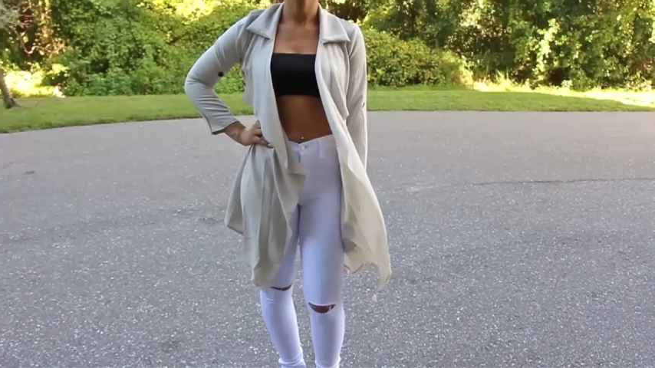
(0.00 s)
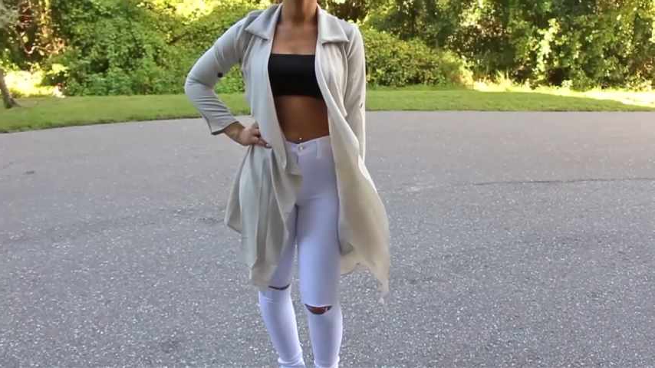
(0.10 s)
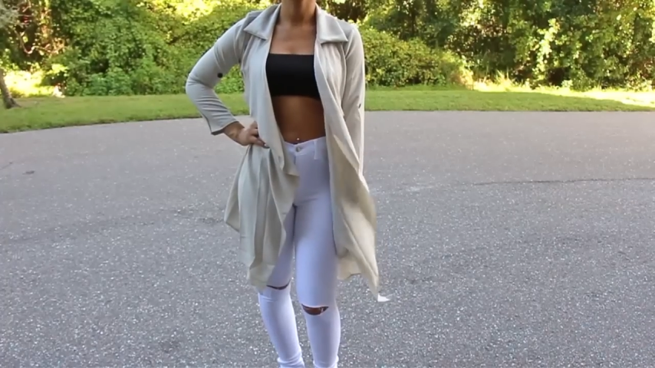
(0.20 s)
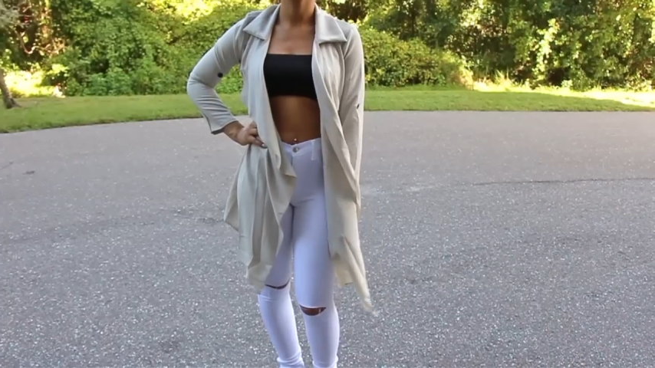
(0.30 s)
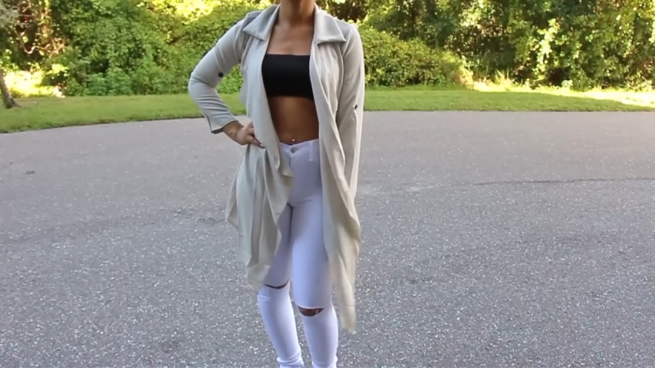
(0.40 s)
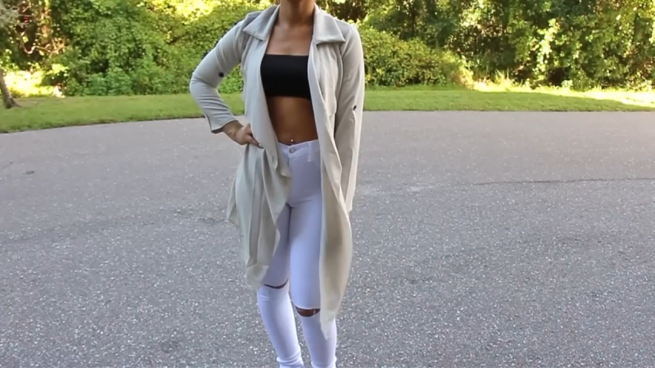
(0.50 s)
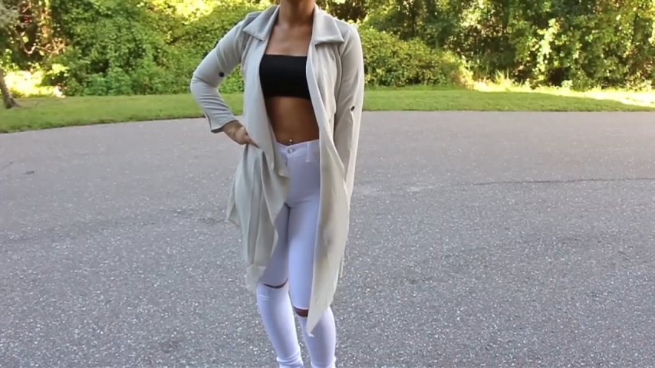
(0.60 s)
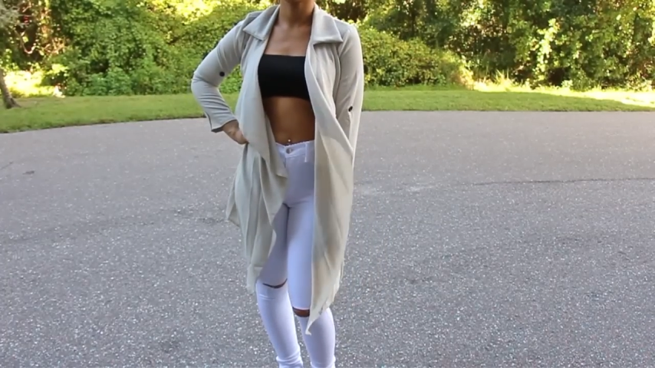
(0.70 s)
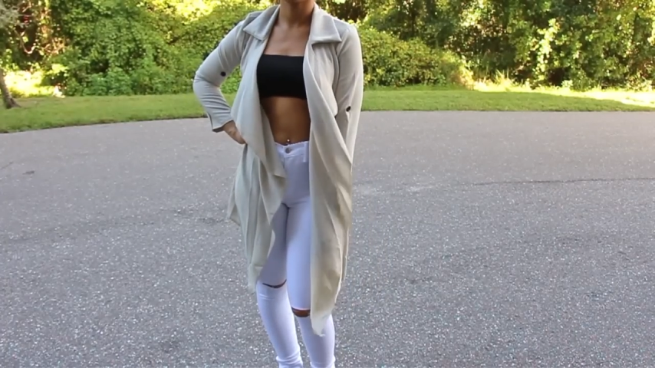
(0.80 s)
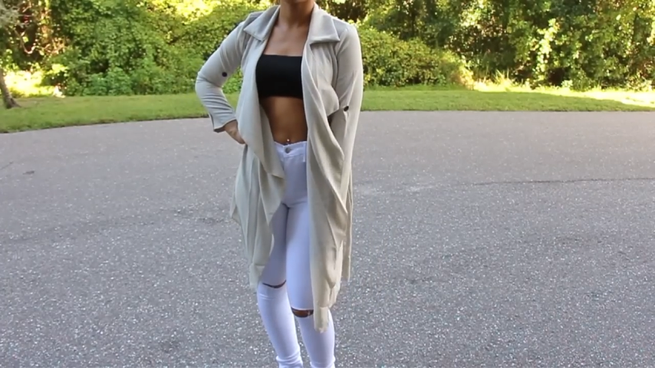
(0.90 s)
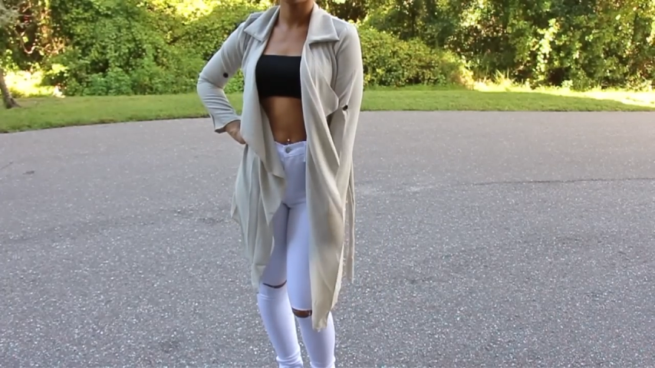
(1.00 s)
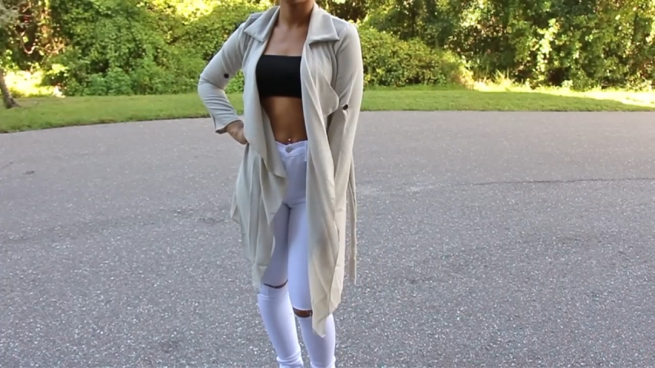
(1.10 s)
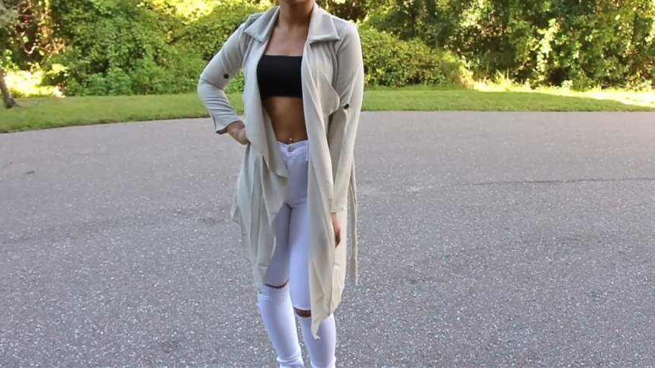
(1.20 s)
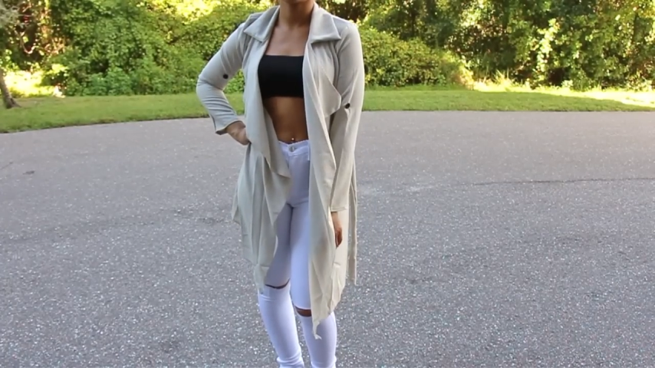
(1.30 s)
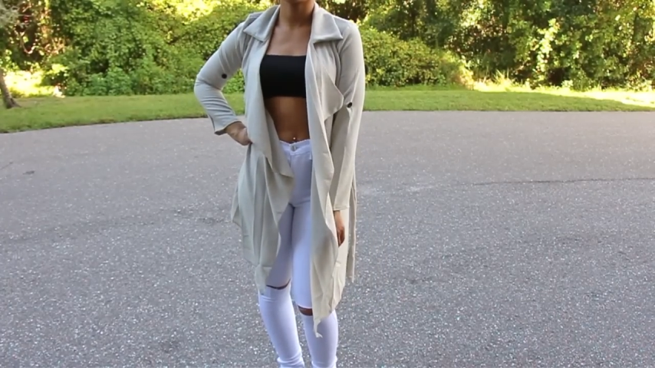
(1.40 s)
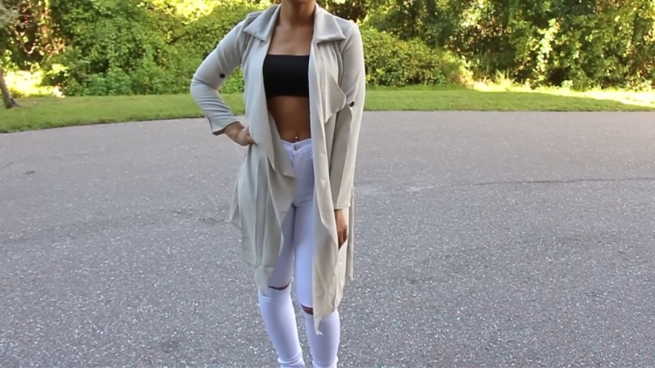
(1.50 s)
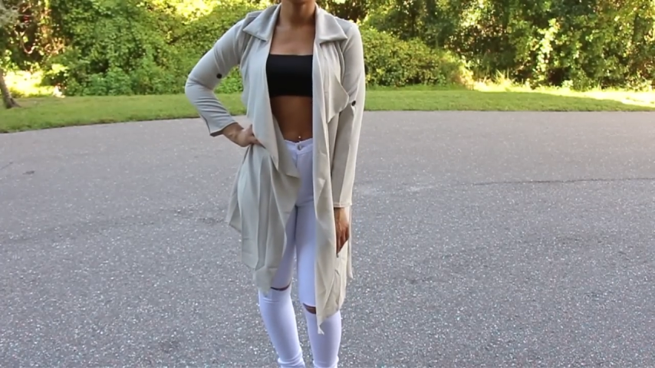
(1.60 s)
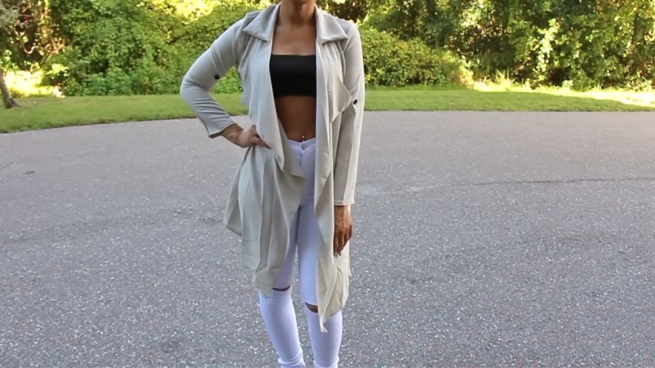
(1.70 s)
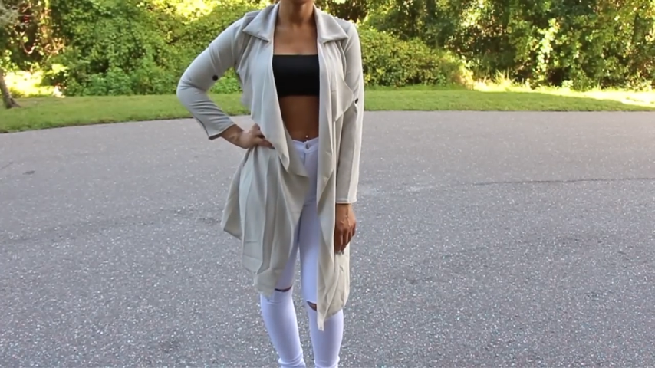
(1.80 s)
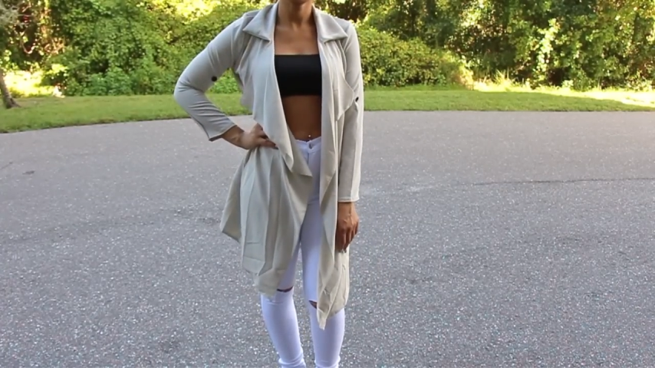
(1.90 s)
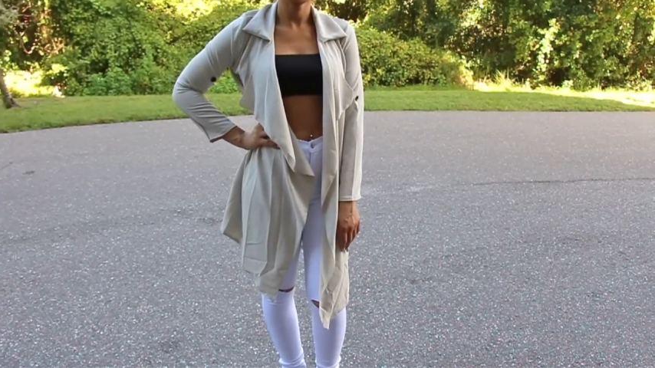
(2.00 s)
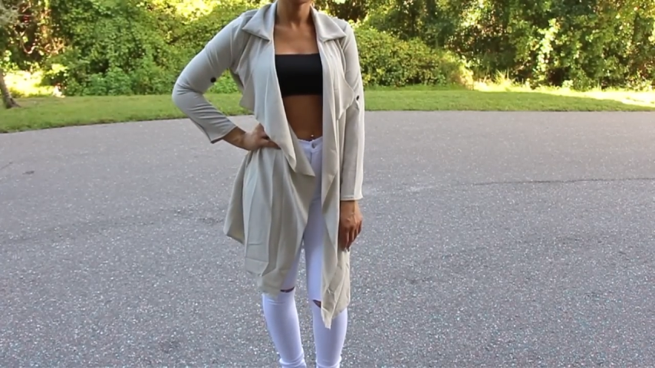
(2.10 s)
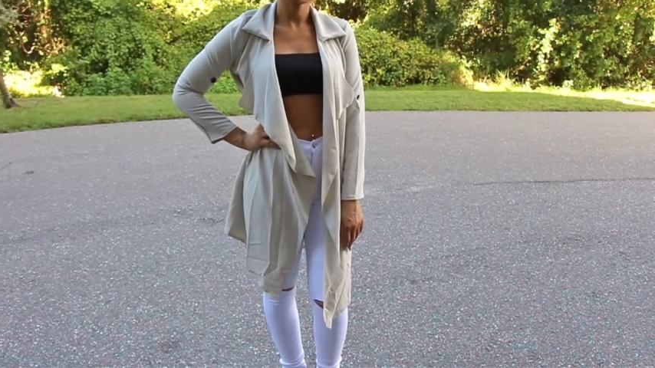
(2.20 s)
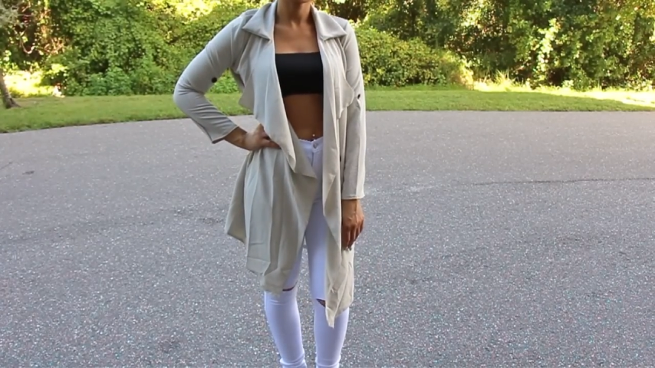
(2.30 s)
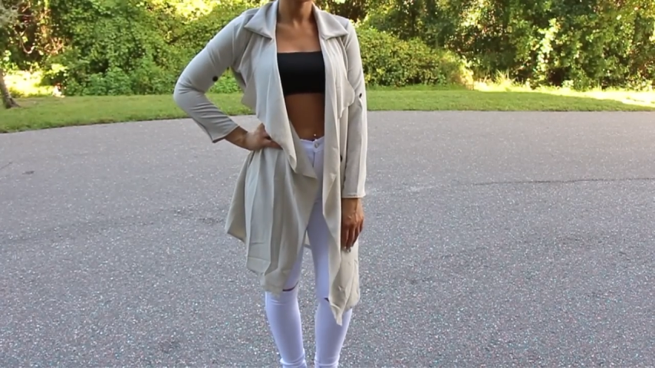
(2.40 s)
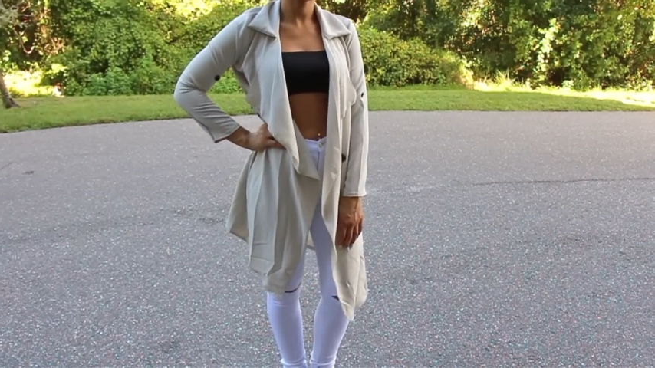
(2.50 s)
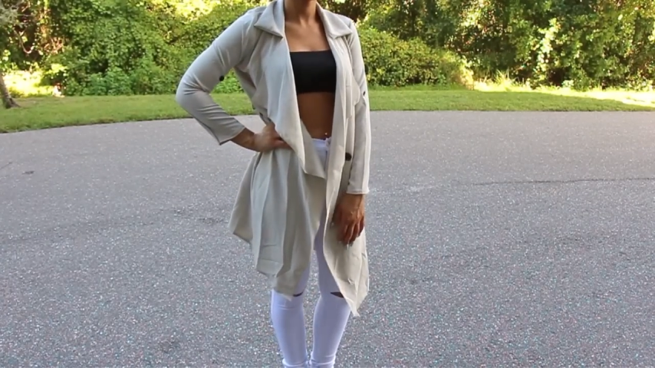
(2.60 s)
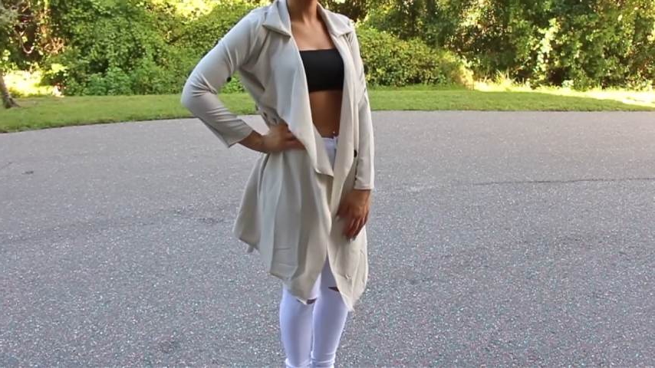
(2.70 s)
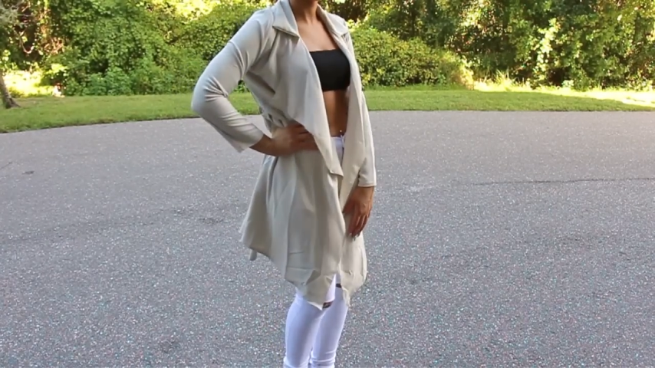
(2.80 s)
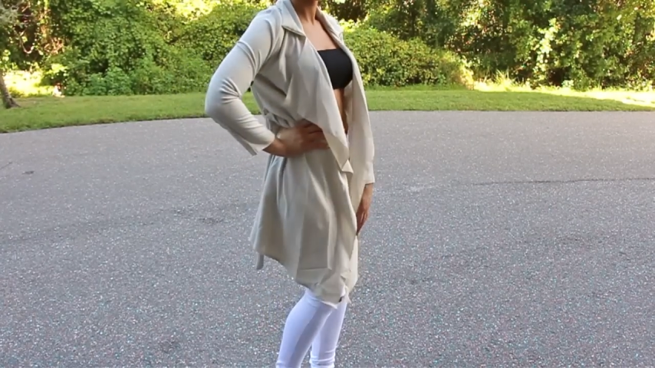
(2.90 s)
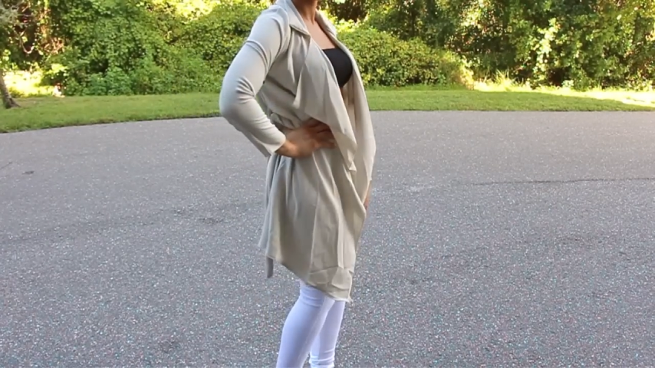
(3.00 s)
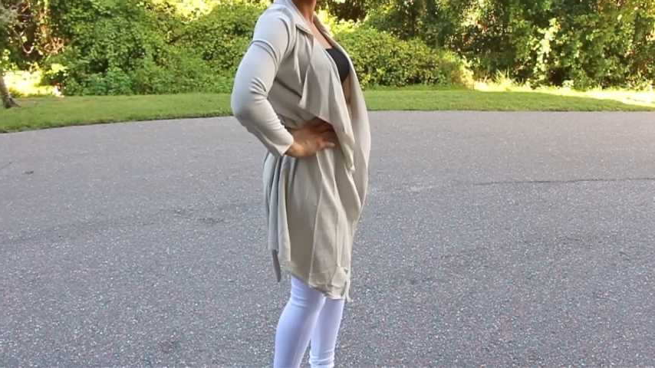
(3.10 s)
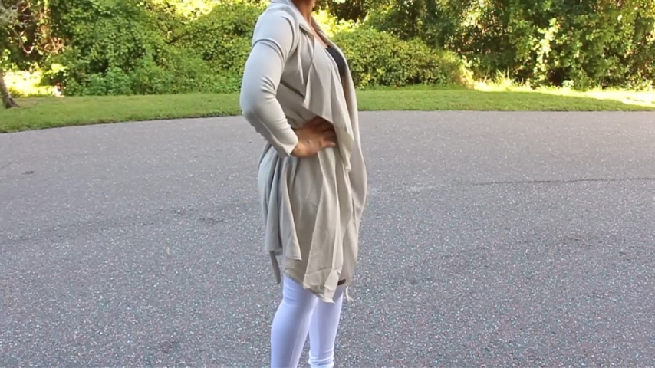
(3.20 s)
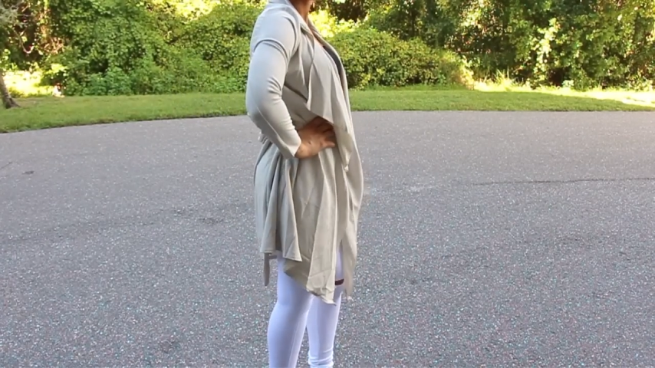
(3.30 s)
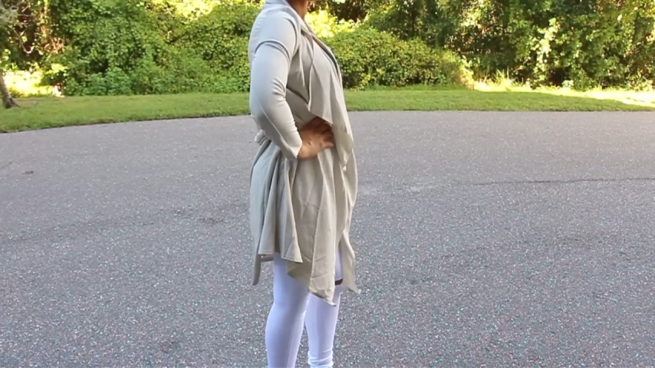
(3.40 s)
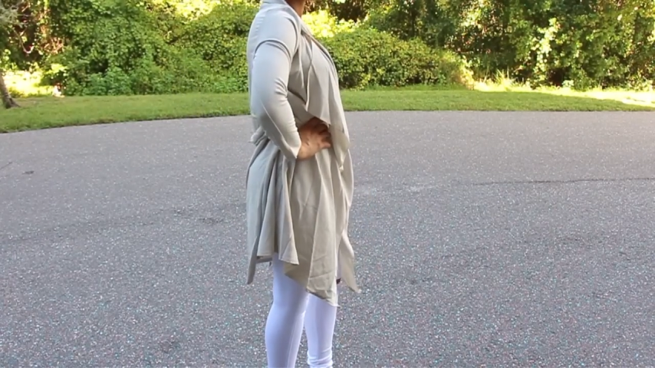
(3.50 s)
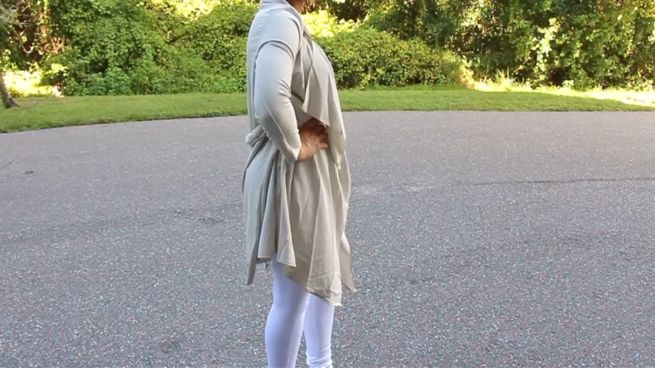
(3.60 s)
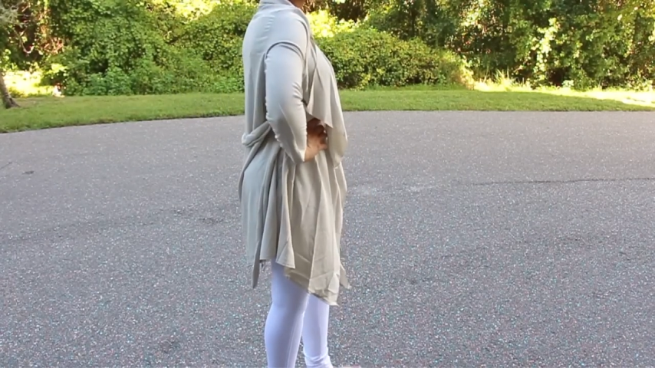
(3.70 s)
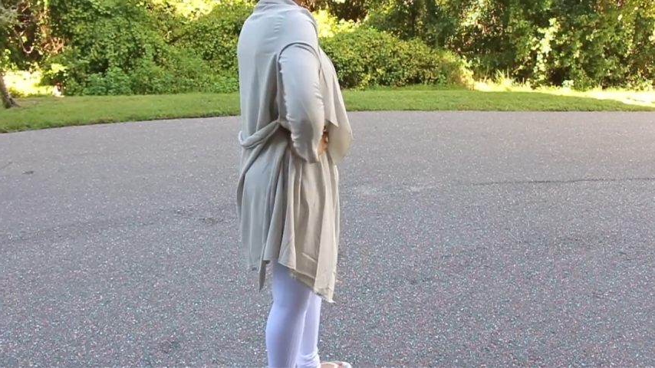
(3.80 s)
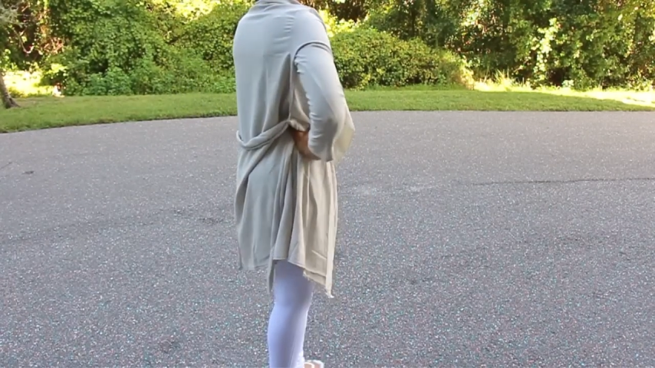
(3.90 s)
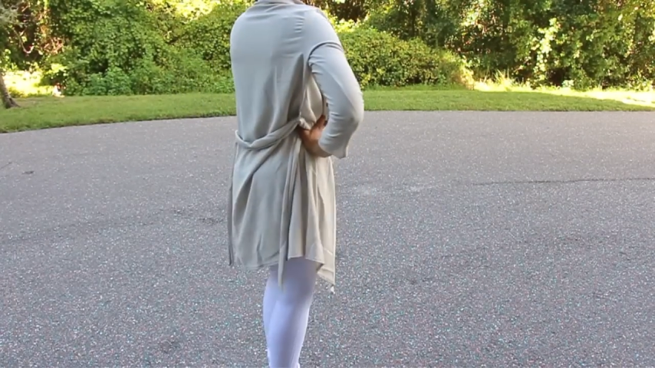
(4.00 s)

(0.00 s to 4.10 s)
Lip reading: No face is visible, so there are no lips to read.